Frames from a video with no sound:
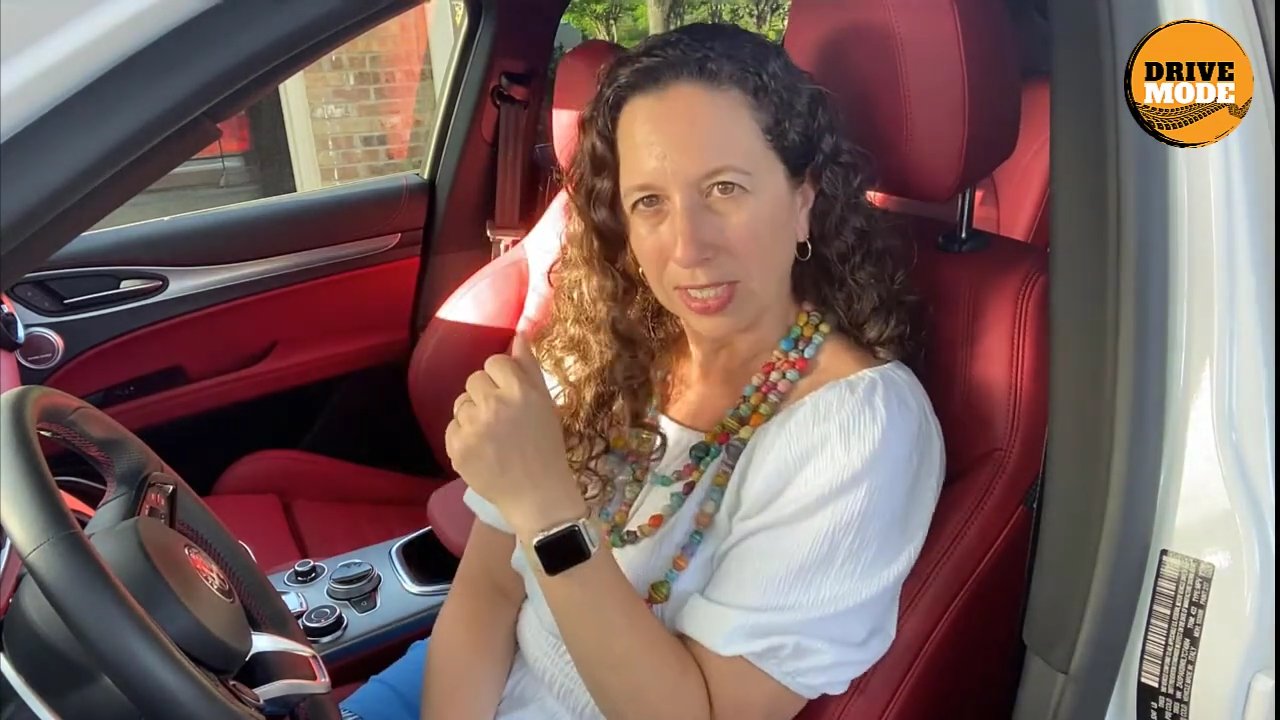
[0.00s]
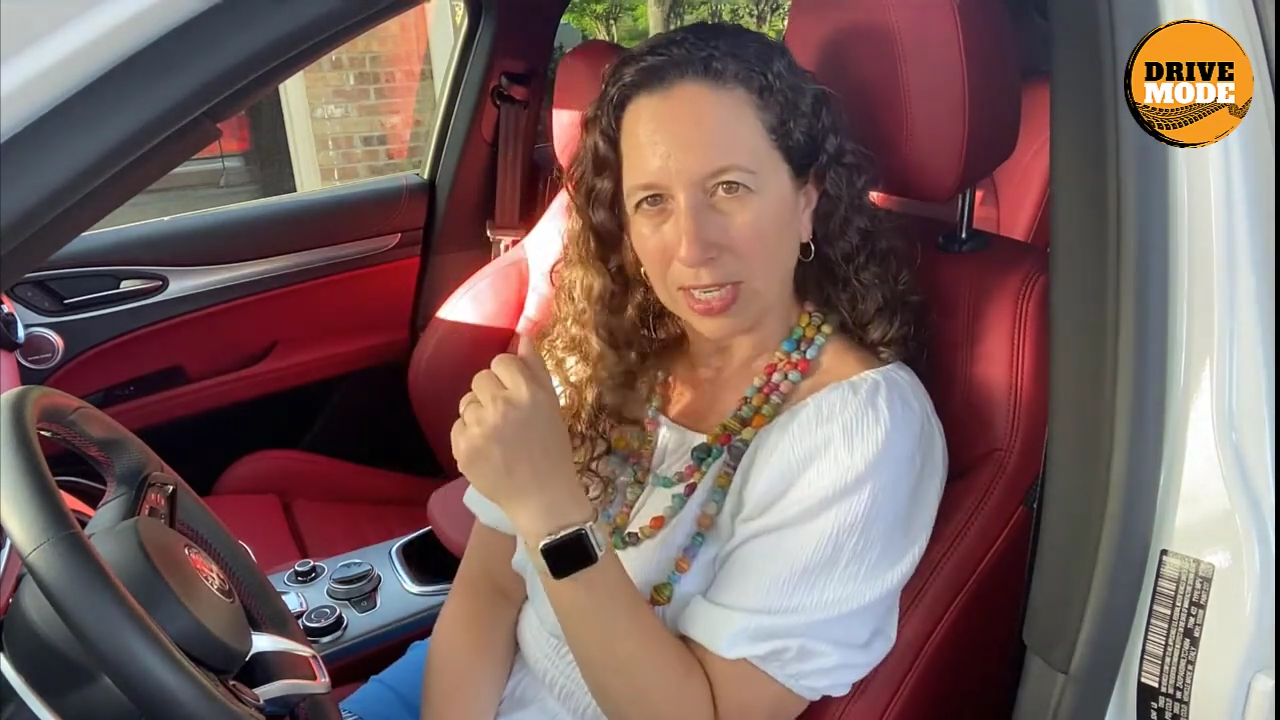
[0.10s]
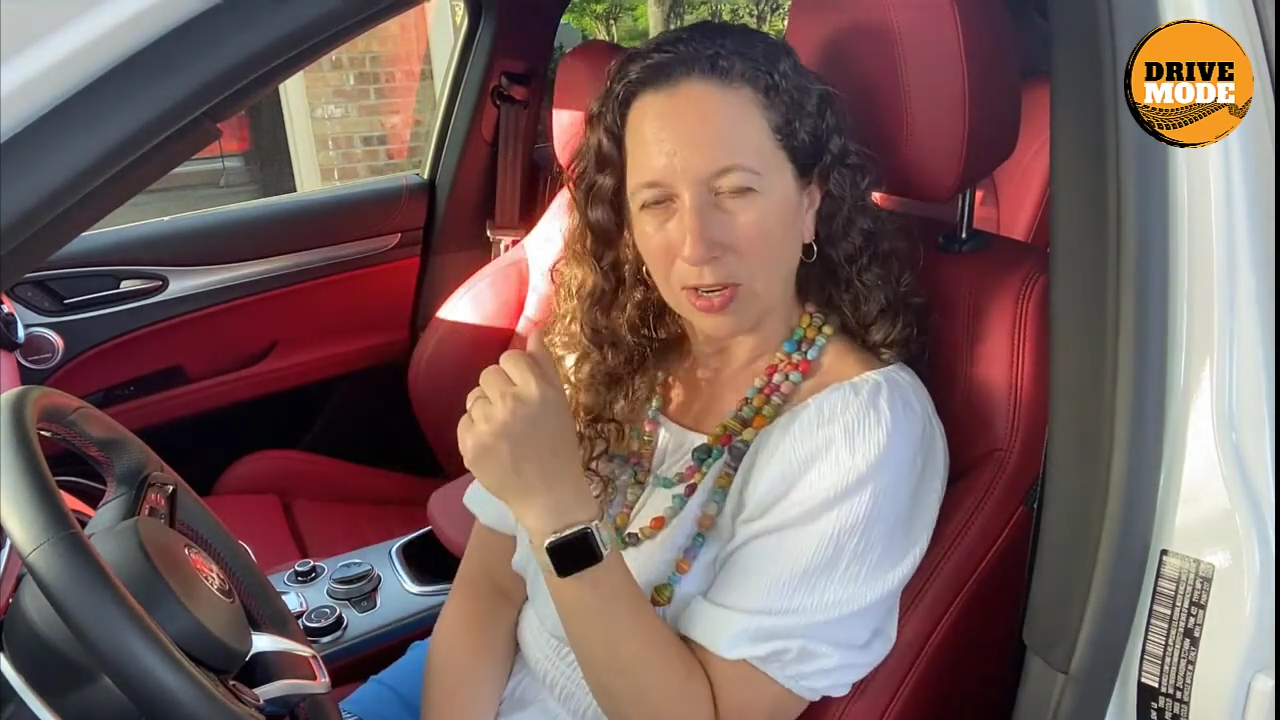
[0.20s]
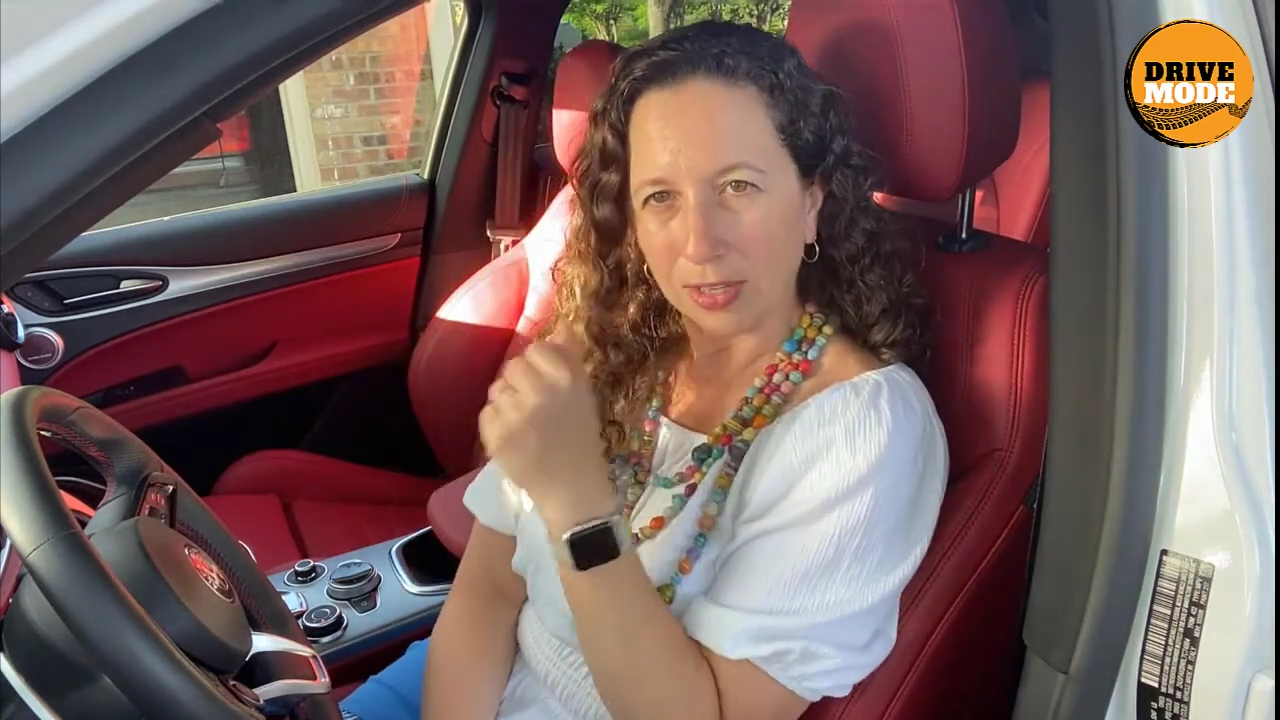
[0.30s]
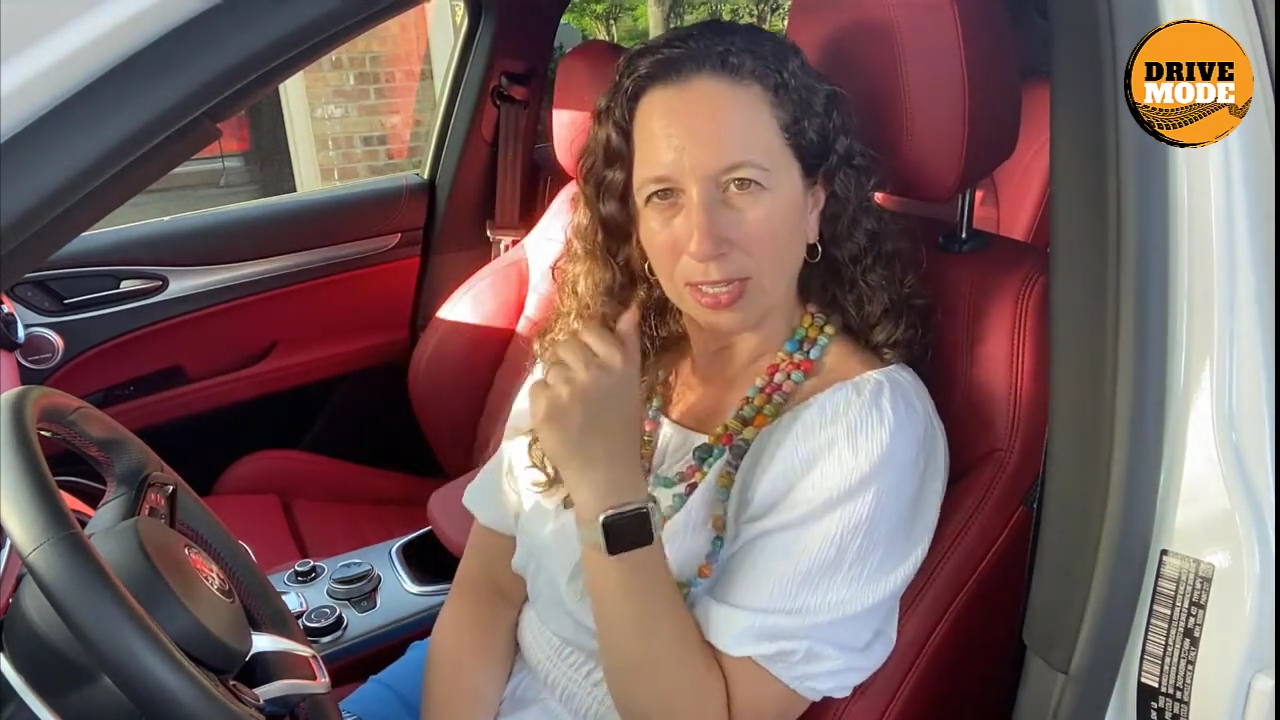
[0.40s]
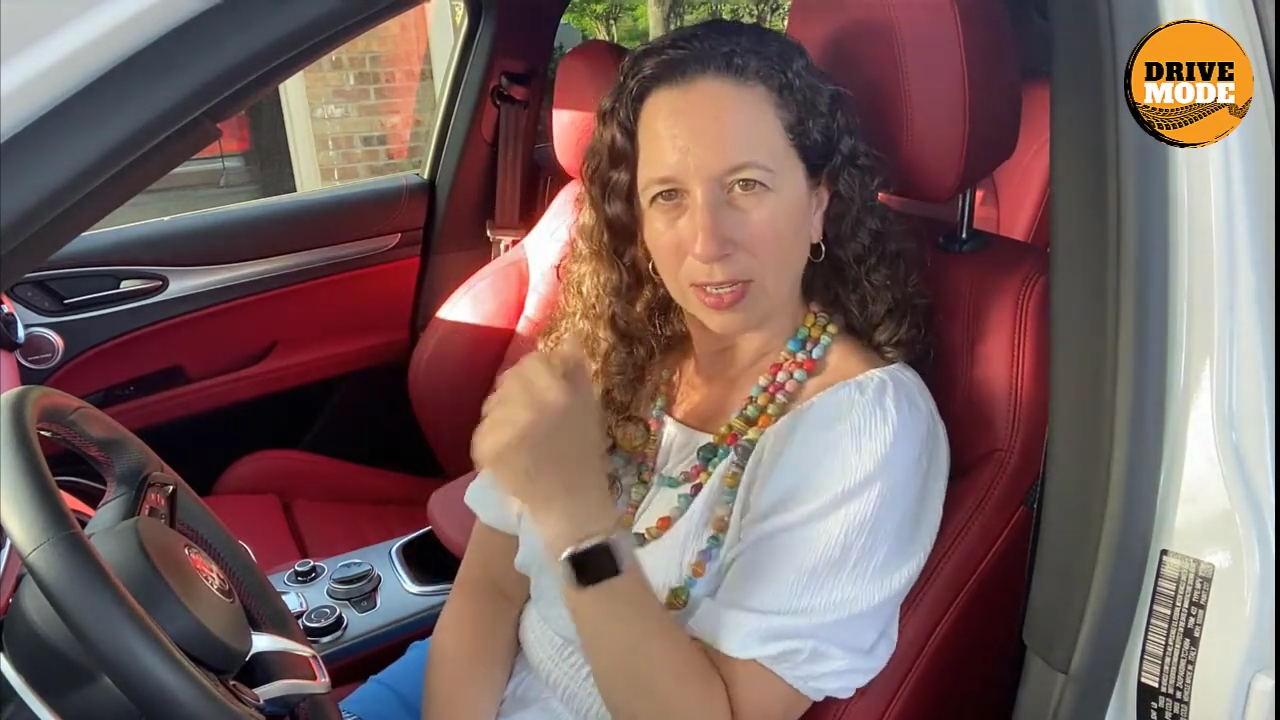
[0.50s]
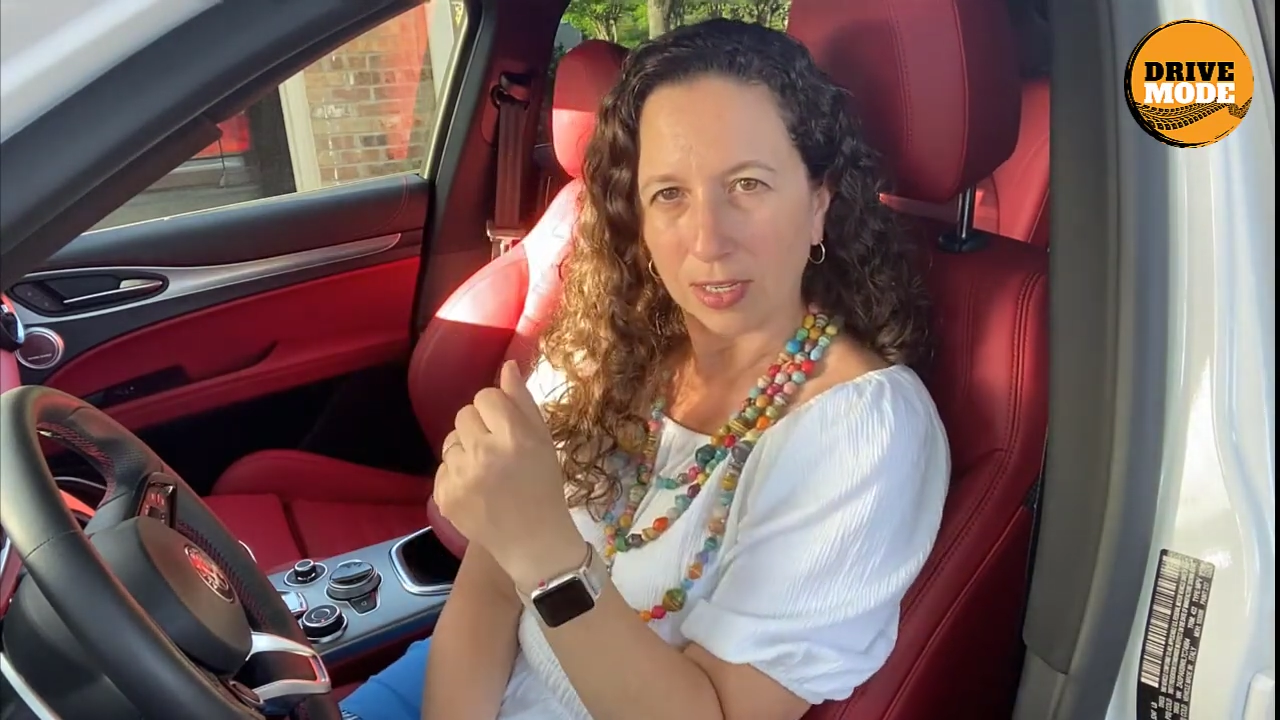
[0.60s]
here that